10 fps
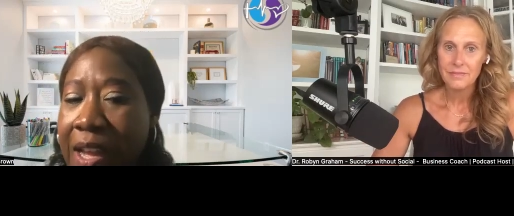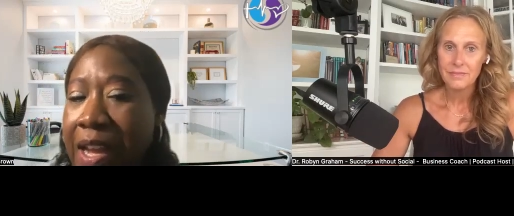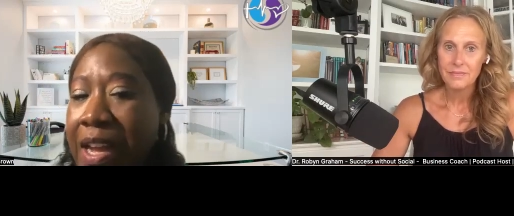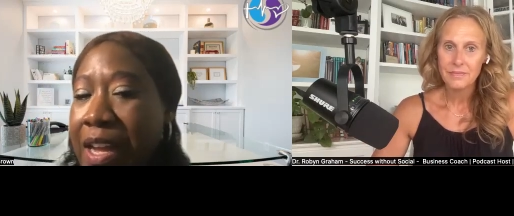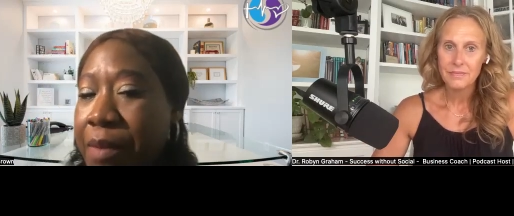
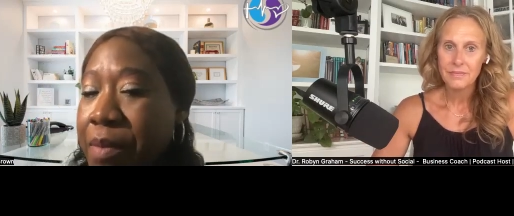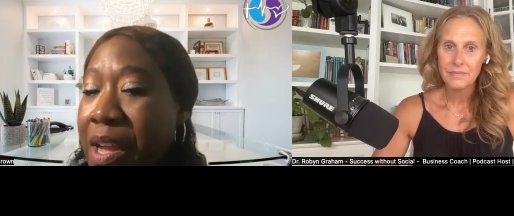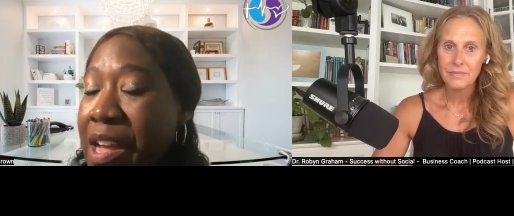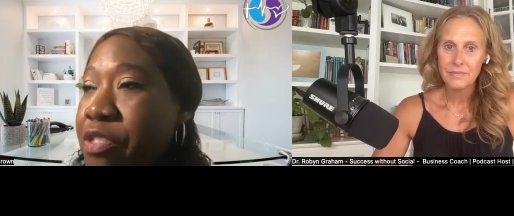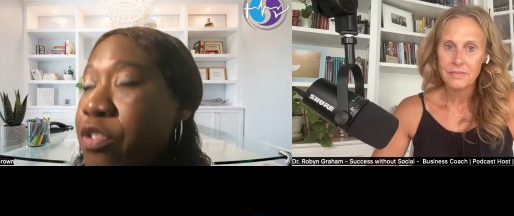
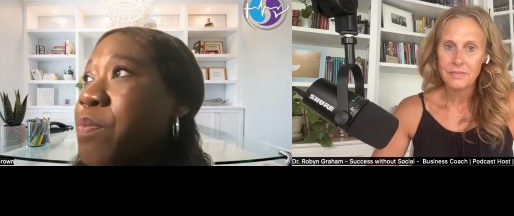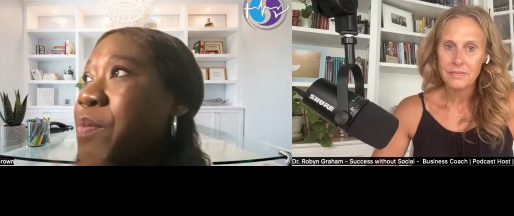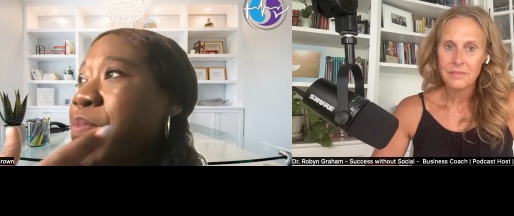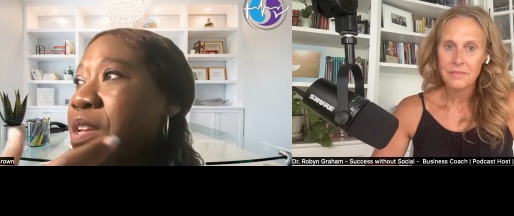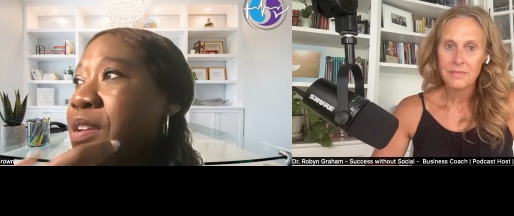Speaker 1: Others,
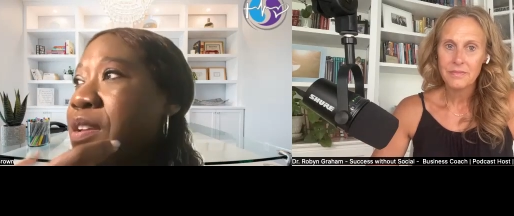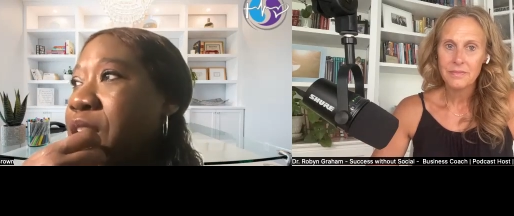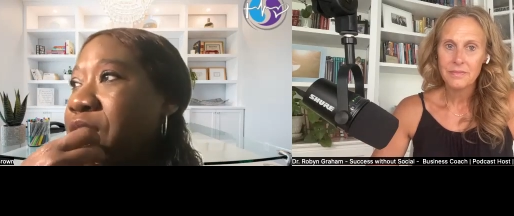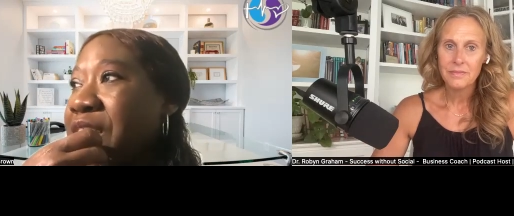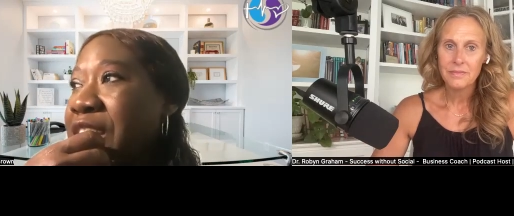maybe
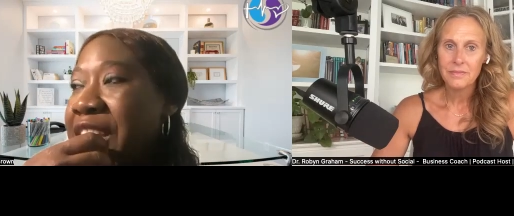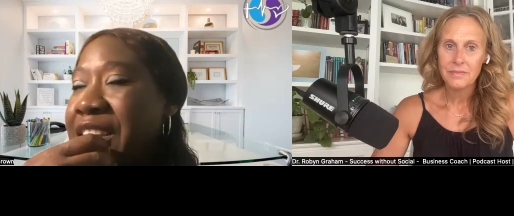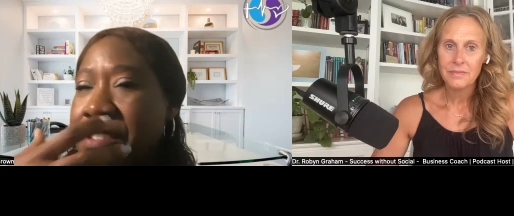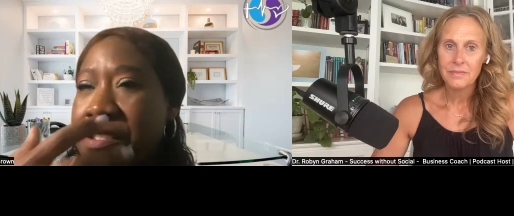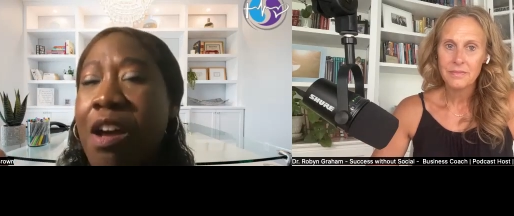they
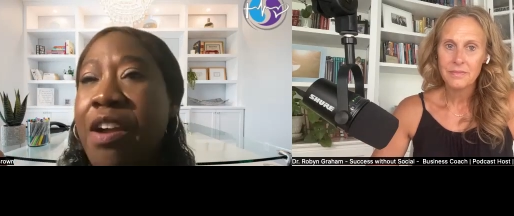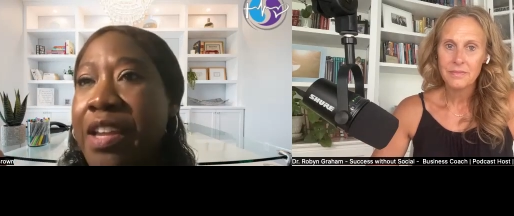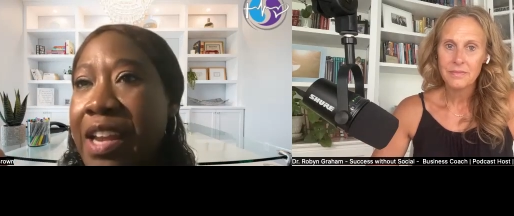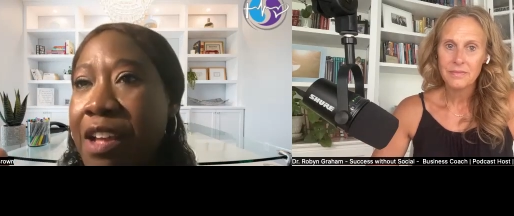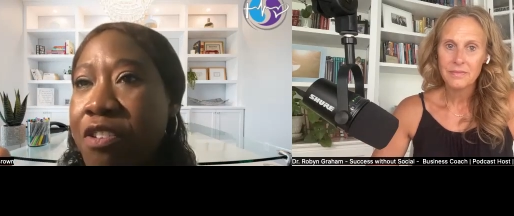need to
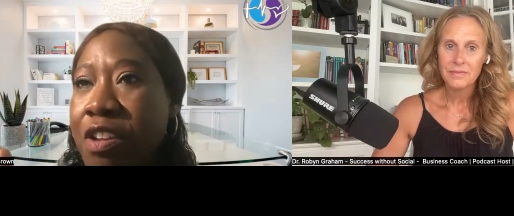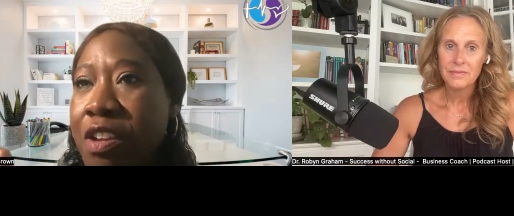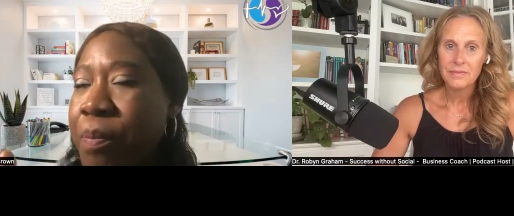talk it out,